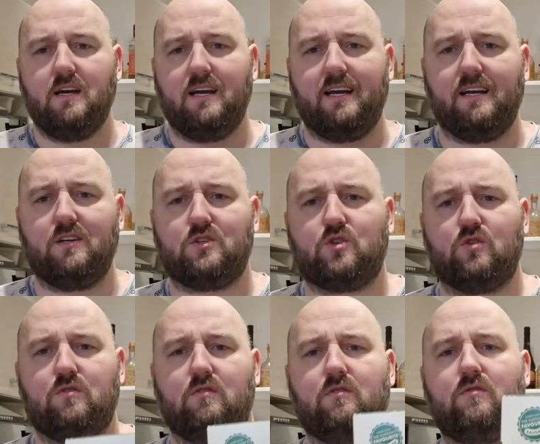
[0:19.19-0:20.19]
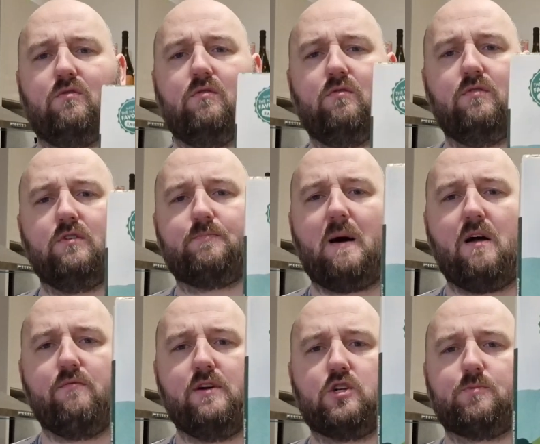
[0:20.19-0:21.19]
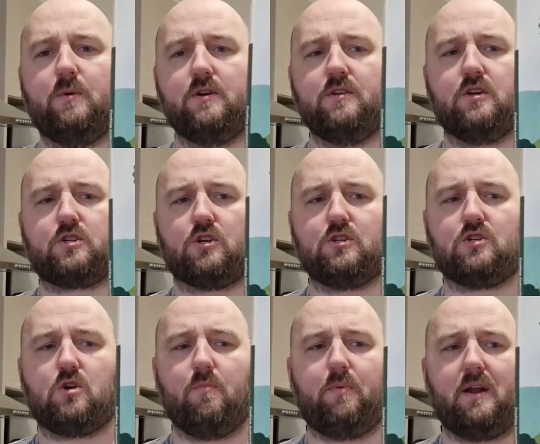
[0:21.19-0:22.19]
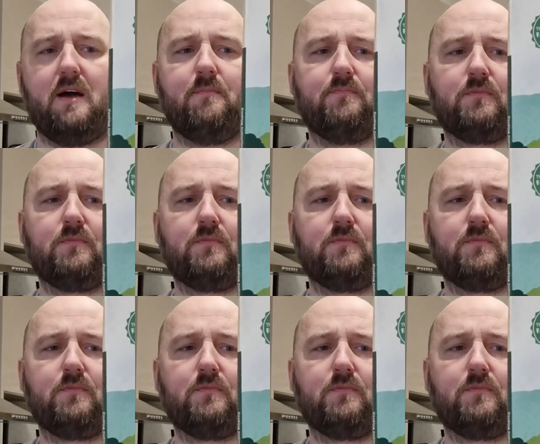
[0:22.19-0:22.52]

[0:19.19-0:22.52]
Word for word: It's, it's by Richmond, the sausage company,